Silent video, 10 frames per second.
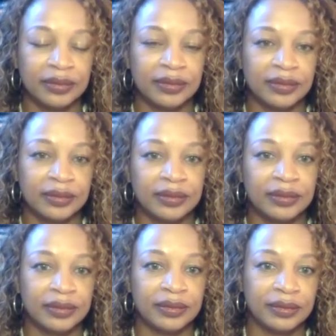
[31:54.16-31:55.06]

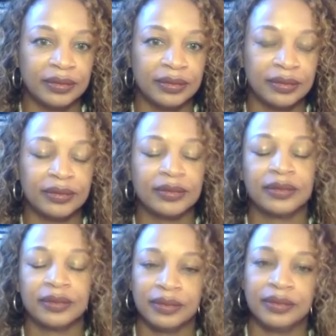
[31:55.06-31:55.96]

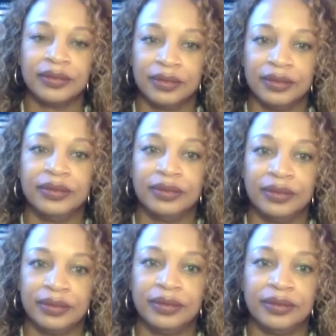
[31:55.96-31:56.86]

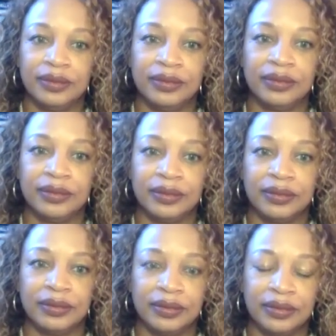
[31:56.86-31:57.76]

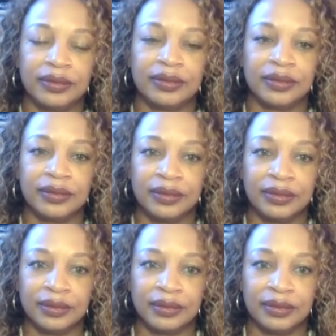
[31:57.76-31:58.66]

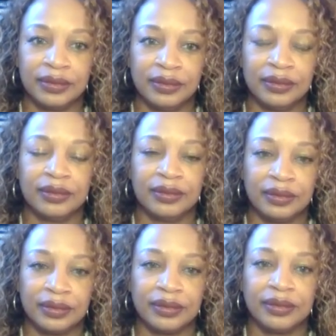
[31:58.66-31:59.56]

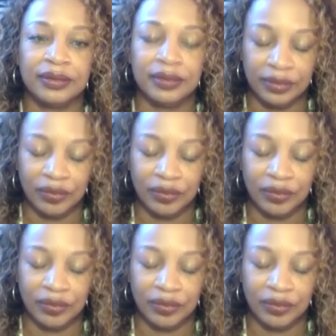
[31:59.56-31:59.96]
This person isn't speaking.